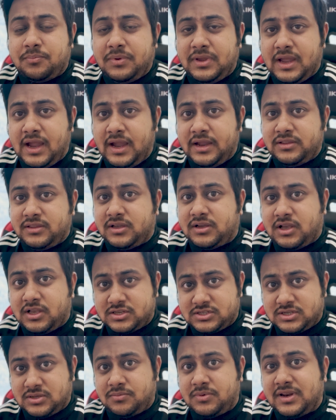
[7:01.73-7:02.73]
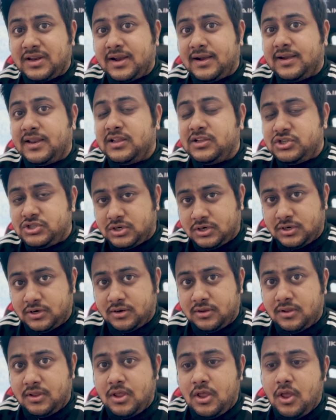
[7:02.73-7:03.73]
behind the customer getting churned
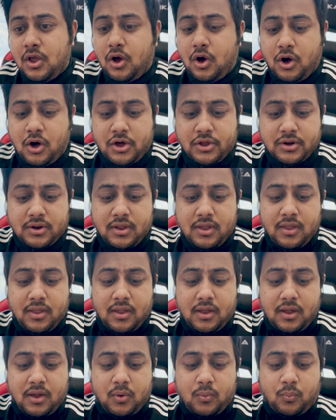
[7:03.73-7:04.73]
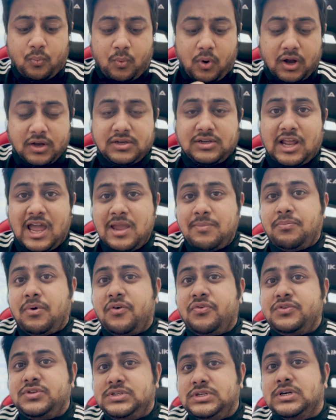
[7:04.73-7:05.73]
or what type
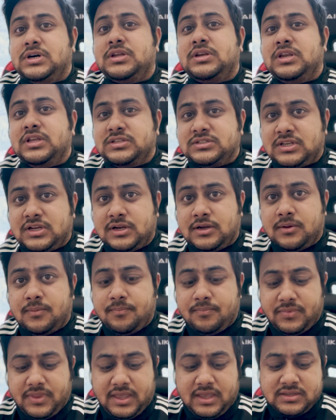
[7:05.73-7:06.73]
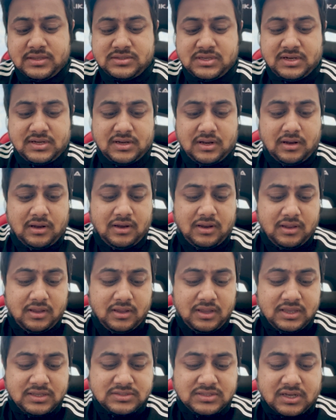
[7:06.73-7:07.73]
of churn is it? Is it
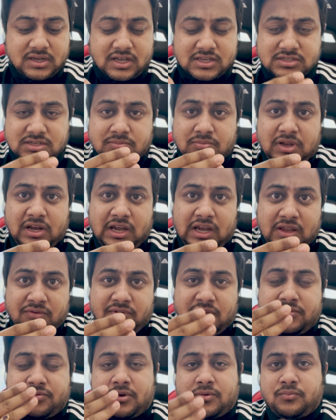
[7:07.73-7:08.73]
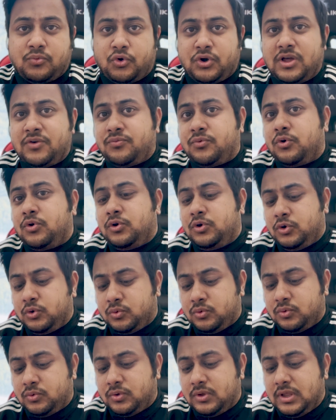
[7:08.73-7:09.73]
is the customer leaving from Vodafone
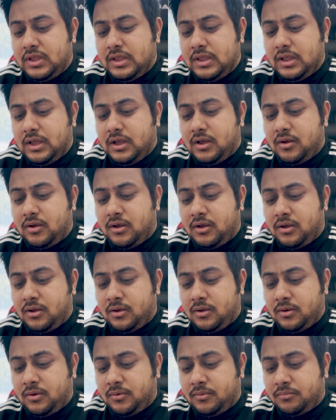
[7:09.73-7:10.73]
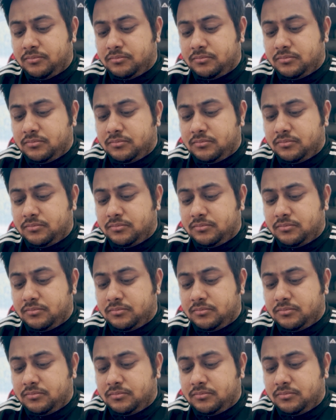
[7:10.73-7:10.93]
to uh,